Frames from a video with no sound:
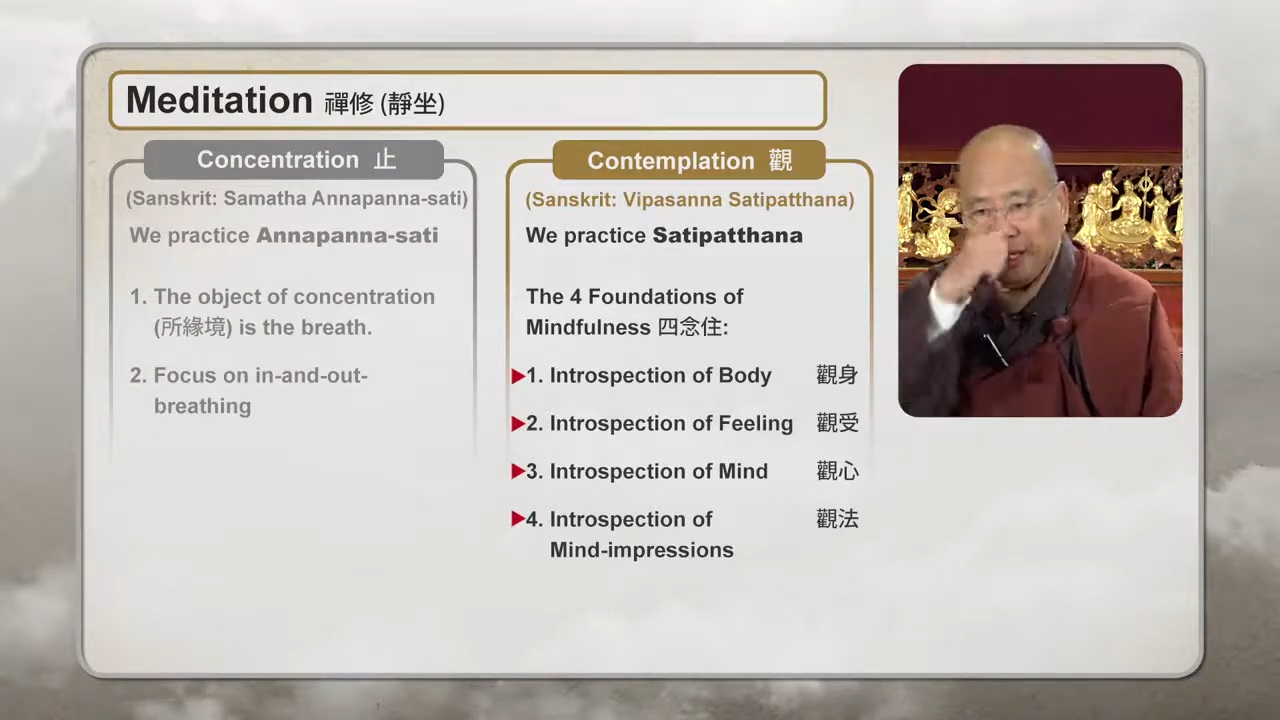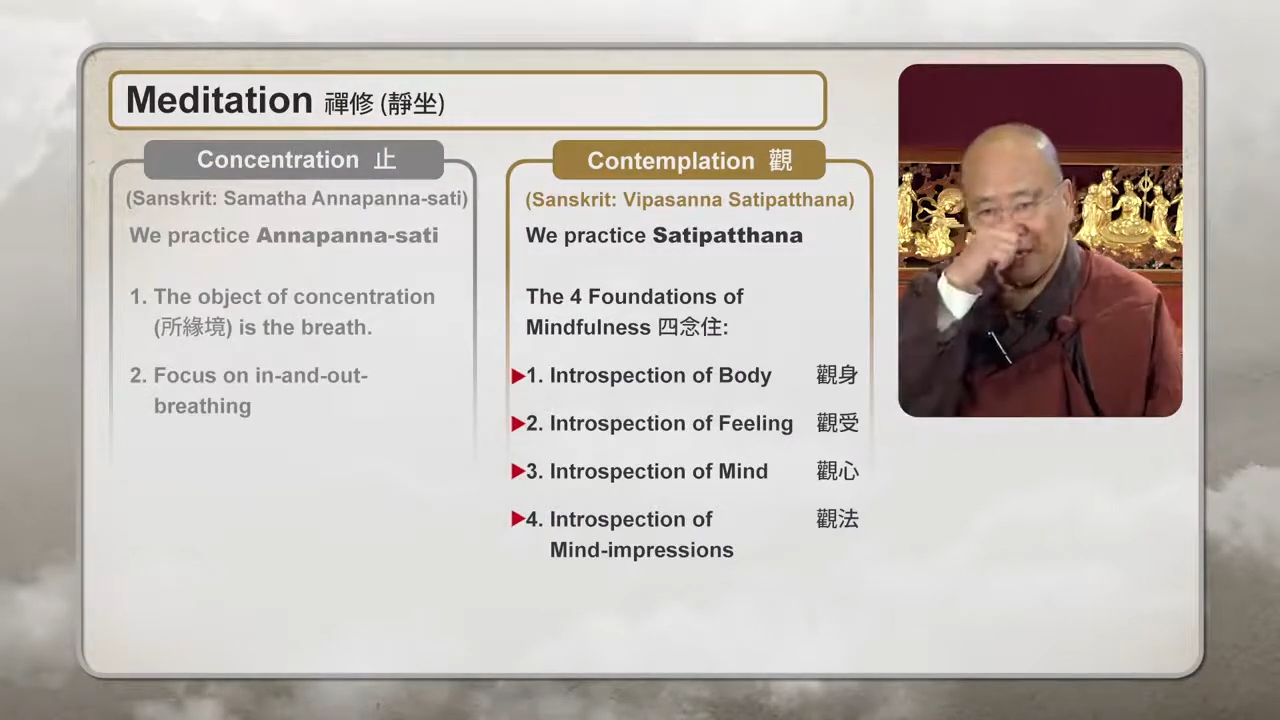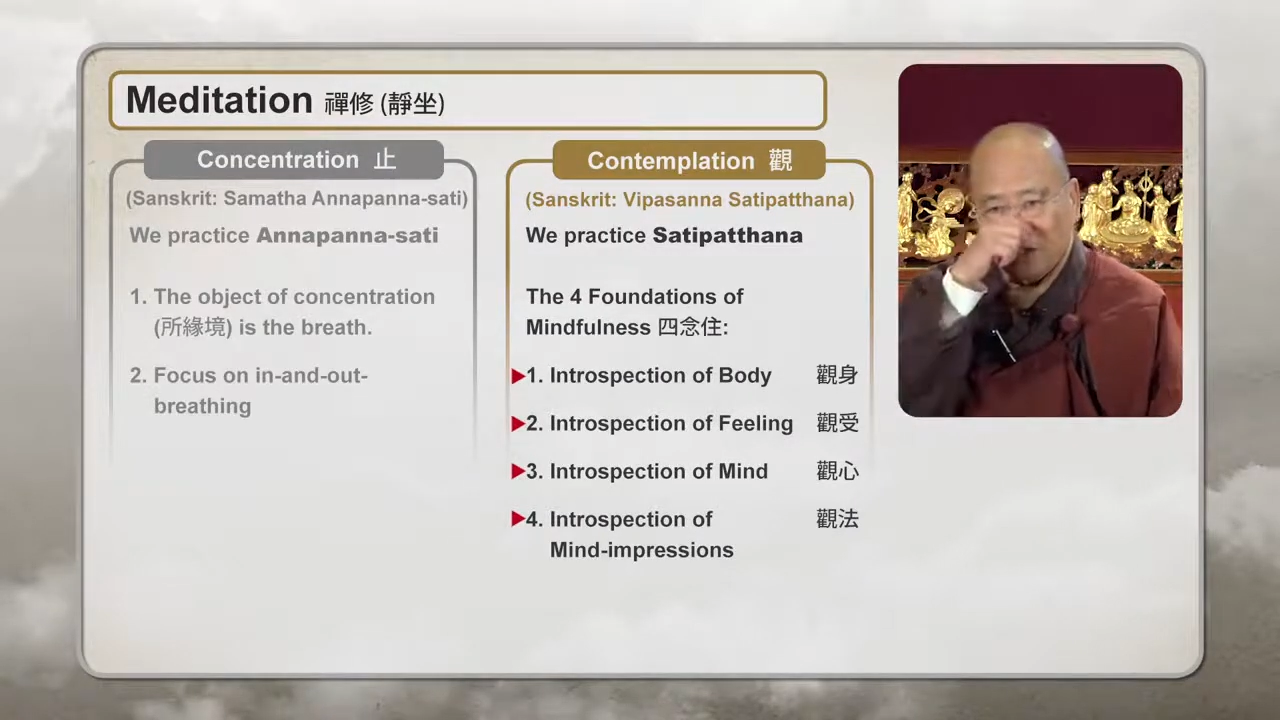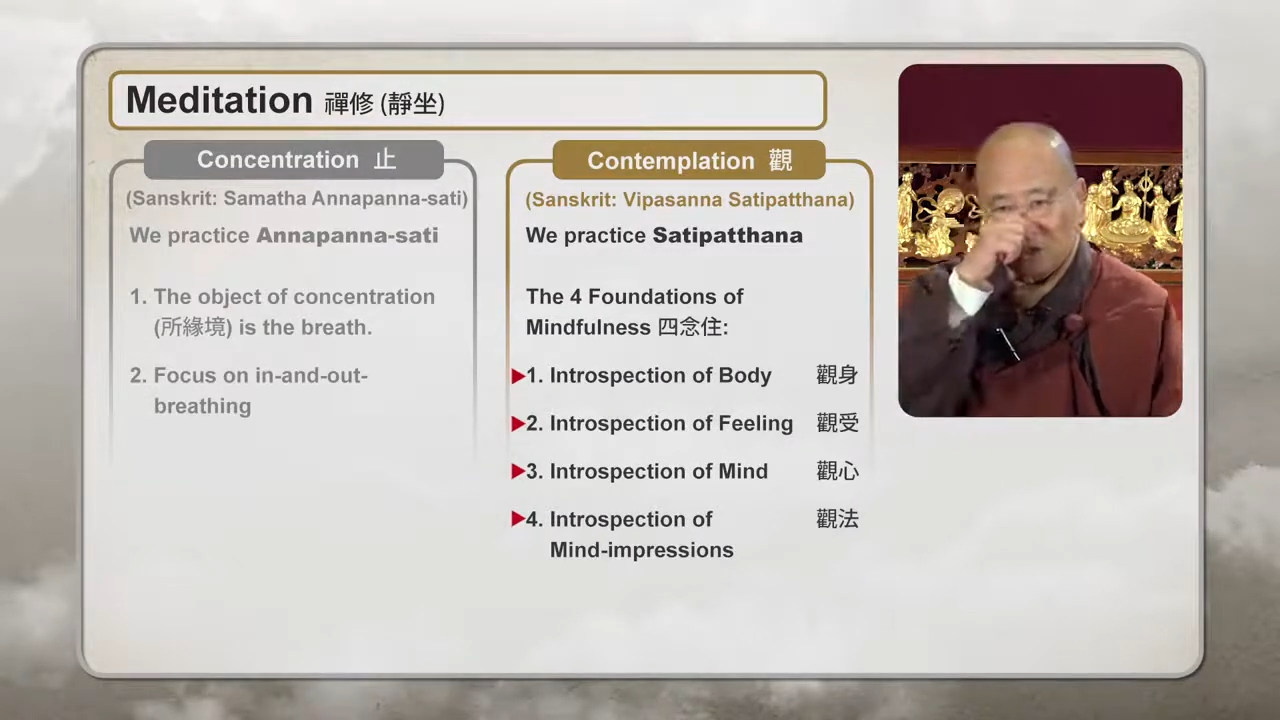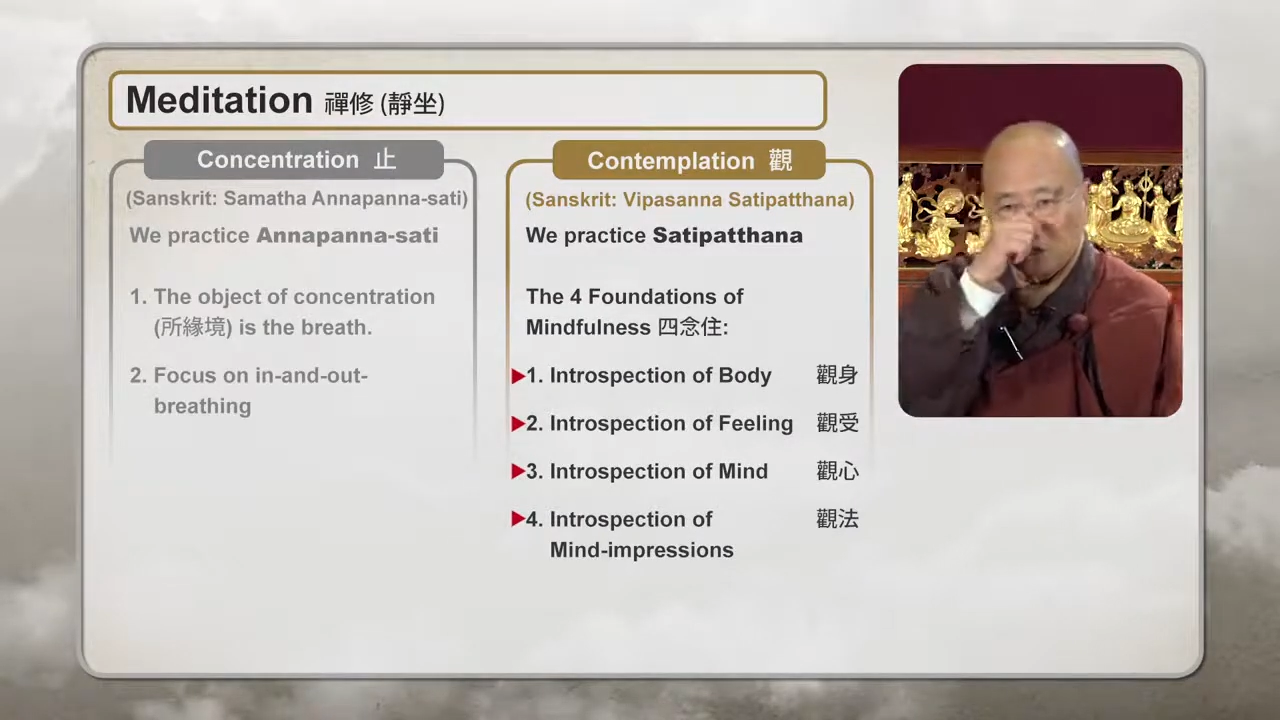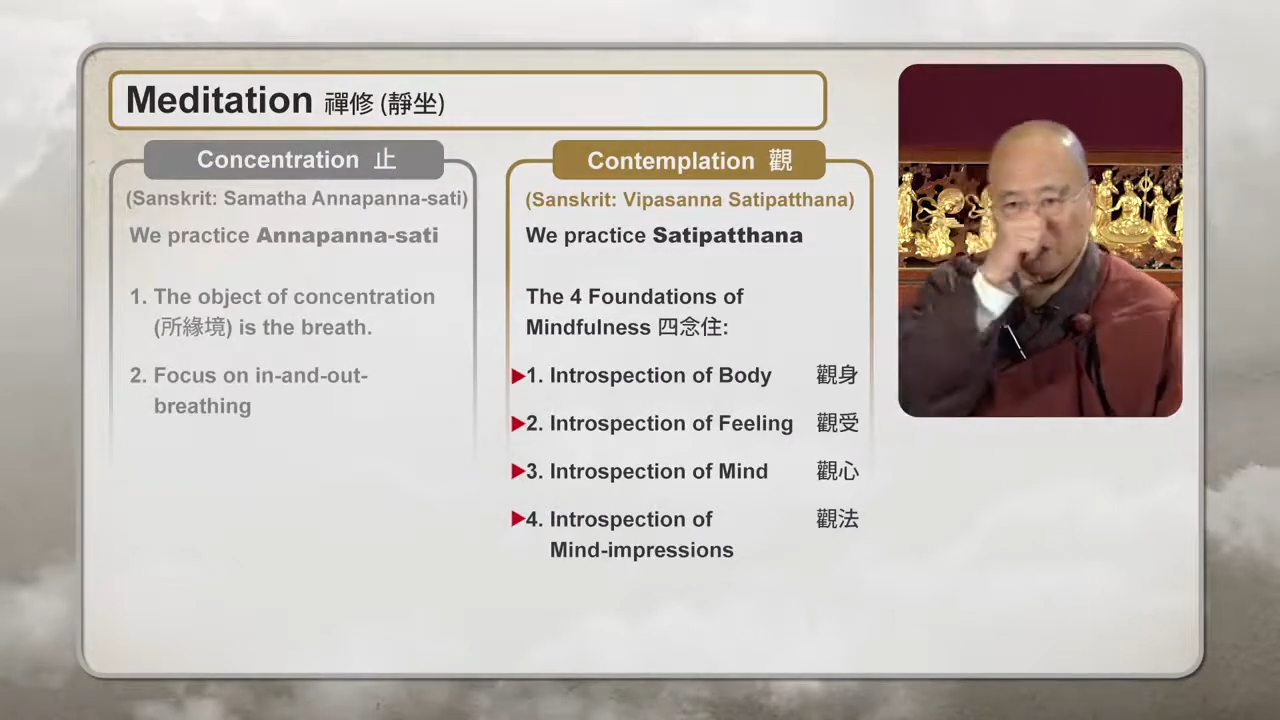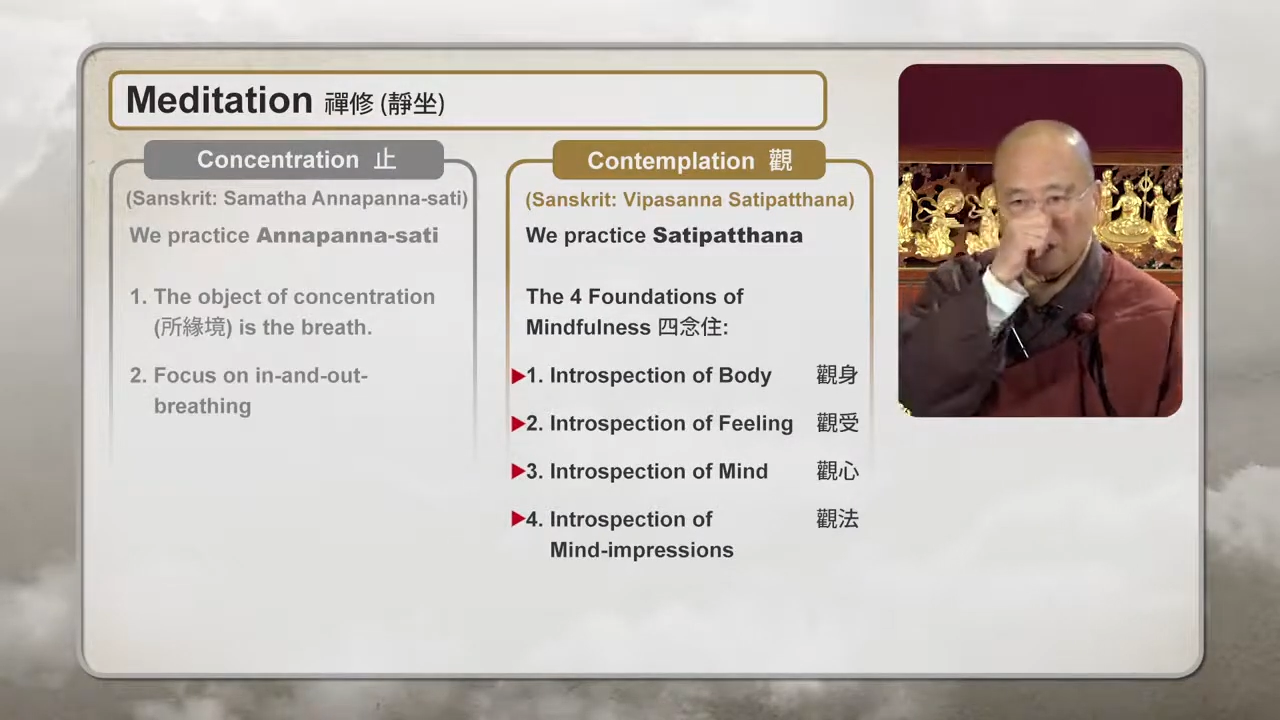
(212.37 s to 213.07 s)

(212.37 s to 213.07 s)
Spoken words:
and just